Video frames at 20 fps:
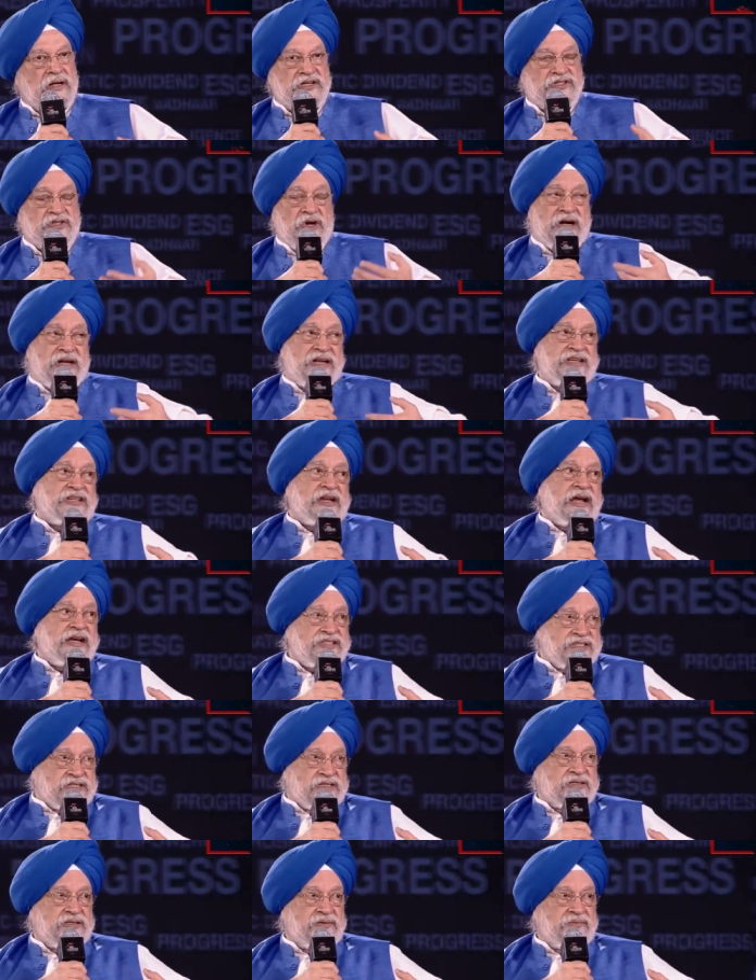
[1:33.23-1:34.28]
it's not just
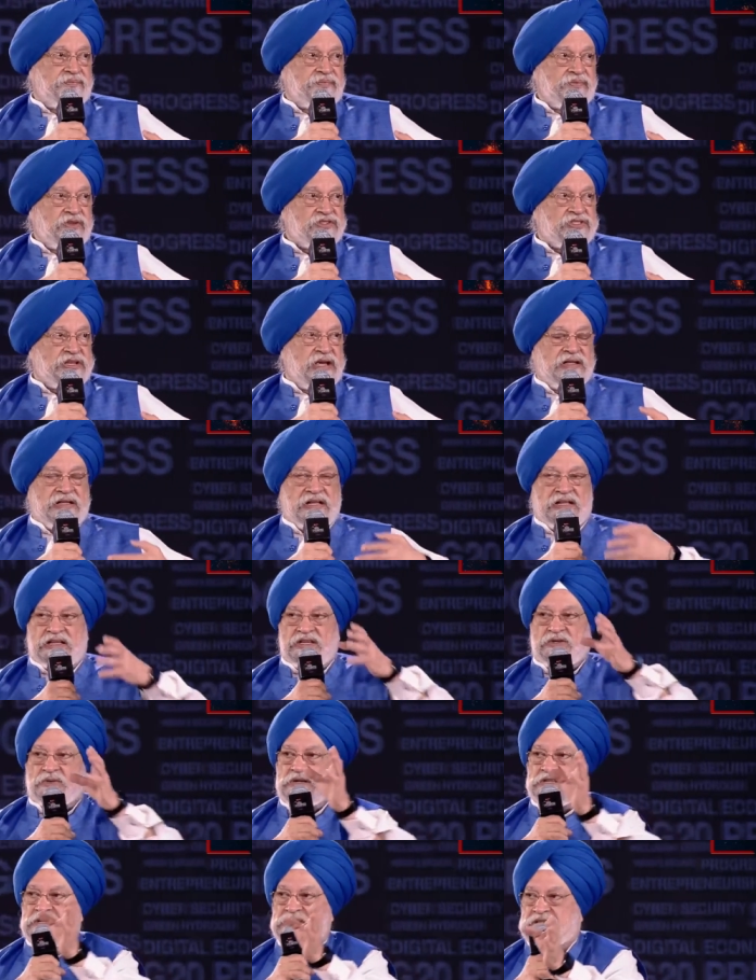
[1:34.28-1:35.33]
us saying that
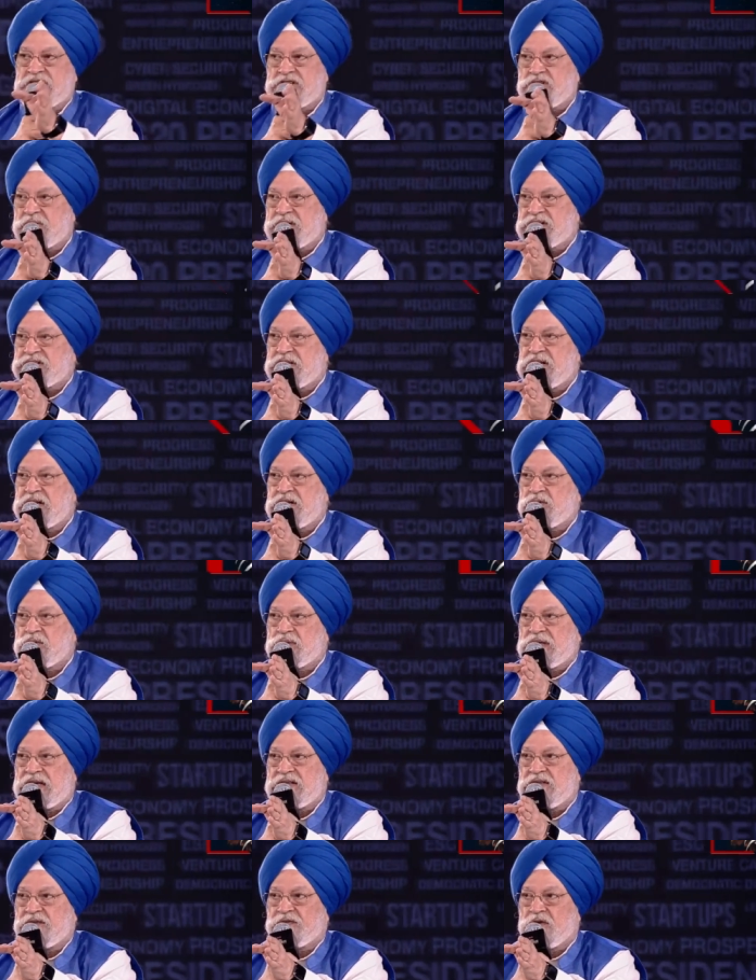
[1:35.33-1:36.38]
this was the situation in
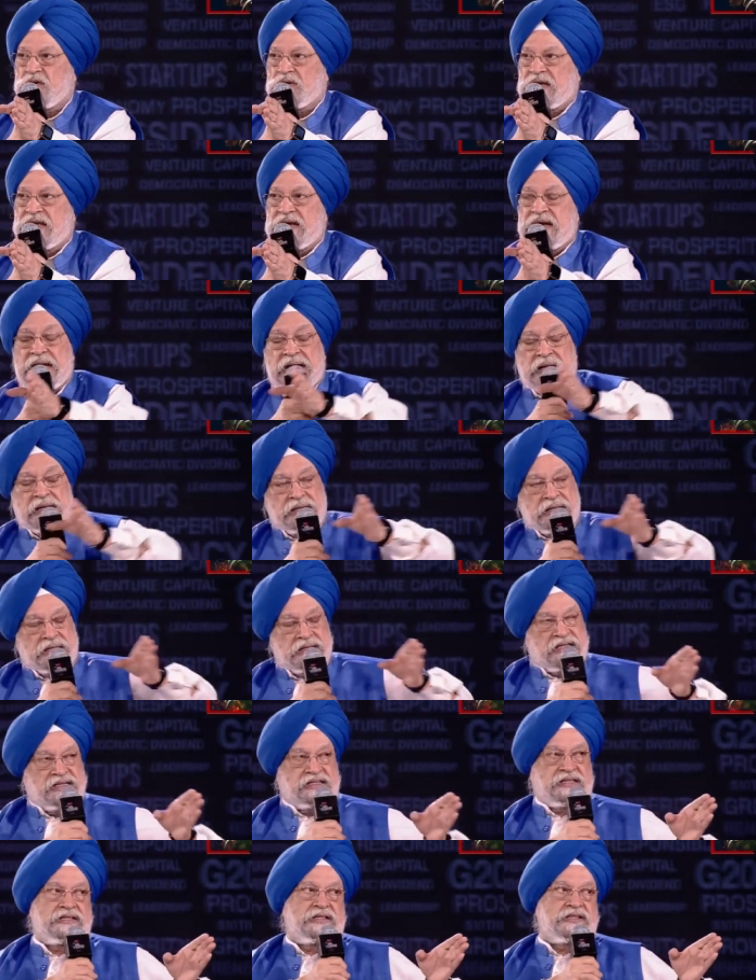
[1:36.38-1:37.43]
2014,
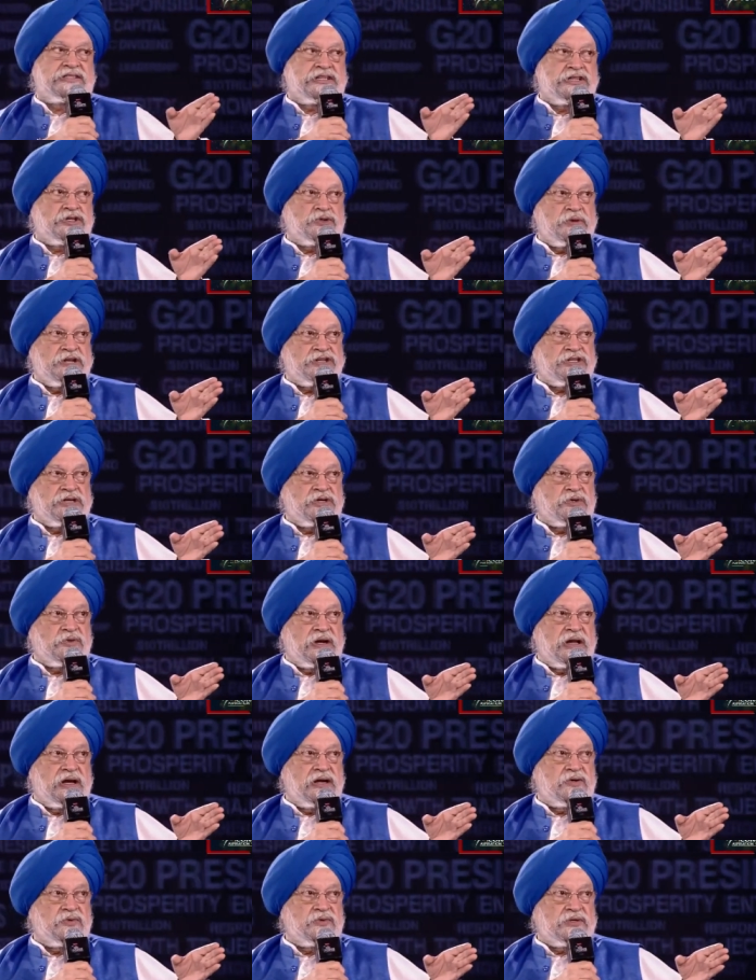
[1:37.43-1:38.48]
this is the situation
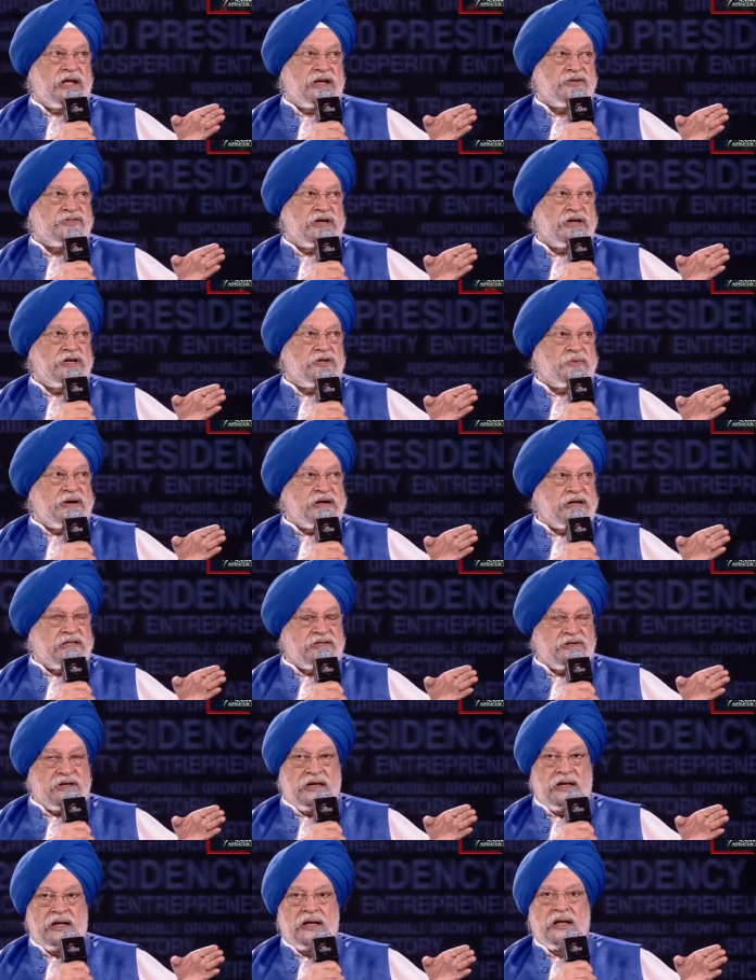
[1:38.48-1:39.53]
today in
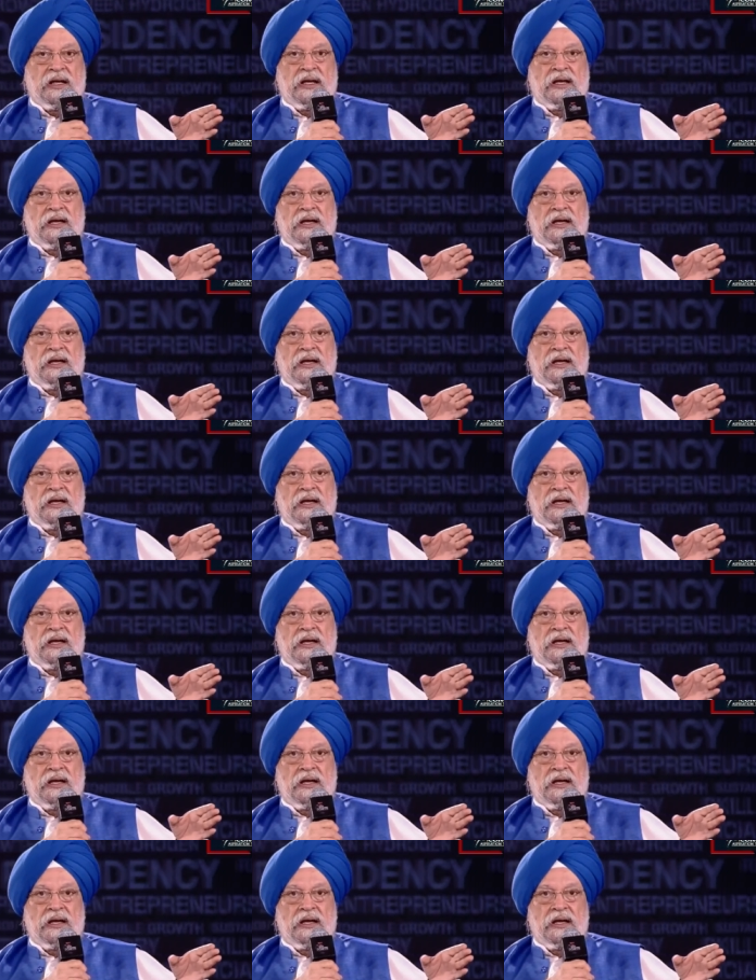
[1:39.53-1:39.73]
2023,